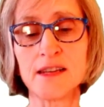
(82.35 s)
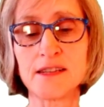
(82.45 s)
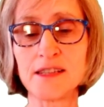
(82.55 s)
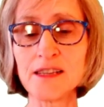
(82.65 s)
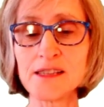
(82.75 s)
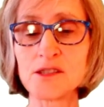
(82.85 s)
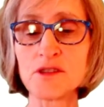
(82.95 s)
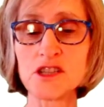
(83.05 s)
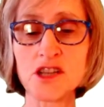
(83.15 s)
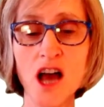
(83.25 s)
Did the
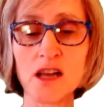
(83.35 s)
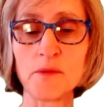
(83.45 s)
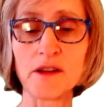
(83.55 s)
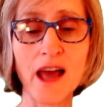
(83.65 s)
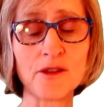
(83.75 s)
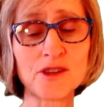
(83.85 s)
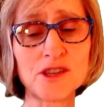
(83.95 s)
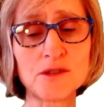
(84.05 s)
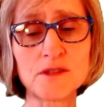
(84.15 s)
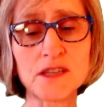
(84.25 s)
student talk about how
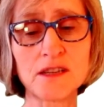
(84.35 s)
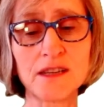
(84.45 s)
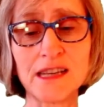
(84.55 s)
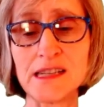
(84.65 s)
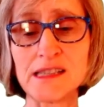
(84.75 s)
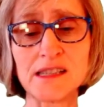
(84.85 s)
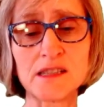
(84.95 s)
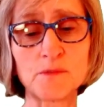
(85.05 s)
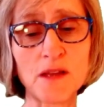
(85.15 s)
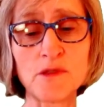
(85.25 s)
cute,
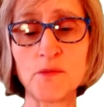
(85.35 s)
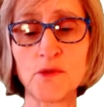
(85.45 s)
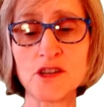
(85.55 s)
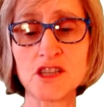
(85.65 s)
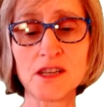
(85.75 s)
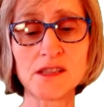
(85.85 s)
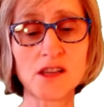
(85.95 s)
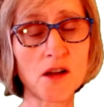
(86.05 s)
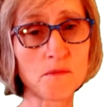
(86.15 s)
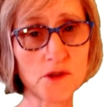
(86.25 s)
innocent baby boy chicks
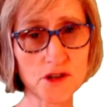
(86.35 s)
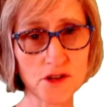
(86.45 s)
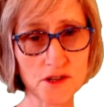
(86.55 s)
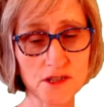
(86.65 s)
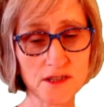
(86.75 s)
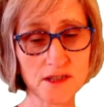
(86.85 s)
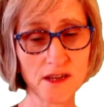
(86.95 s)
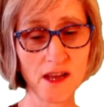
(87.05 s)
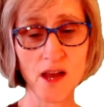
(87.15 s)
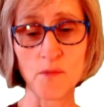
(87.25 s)
are murdered
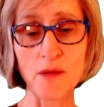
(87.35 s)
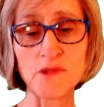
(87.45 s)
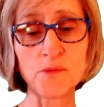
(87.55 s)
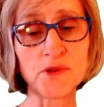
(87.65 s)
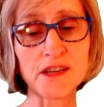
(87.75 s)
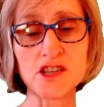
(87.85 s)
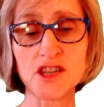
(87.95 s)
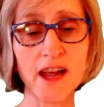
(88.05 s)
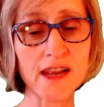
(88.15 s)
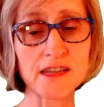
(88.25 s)
by being put in
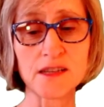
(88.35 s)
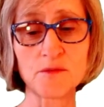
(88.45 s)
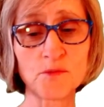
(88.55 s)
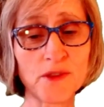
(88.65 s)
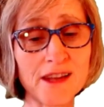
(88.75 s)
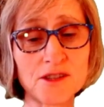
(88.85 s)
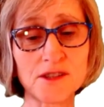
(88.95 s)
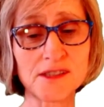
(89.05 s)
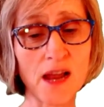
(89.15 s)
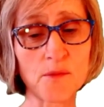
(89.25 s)
giant
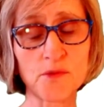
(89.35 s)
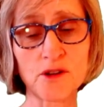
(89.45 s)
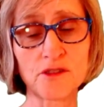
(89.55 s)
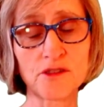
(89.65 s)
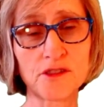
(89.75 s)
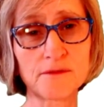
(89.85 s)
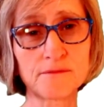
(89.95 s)
blenders at birth